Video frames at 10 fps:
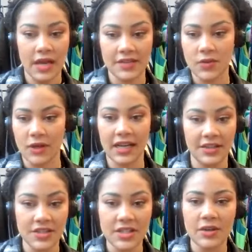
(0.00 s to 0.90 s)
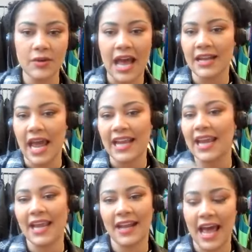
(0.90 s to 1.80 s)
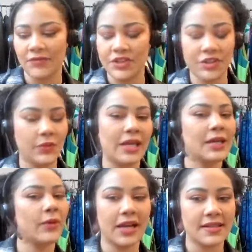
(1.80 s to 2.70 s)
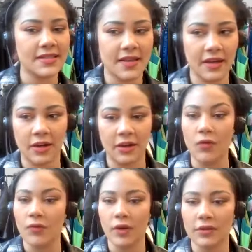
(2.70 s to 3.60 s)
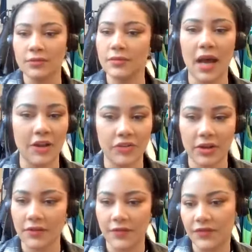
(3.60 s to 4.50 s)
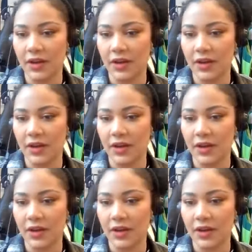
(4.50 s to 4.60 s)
assort into, and I can't have too many brands that are over $150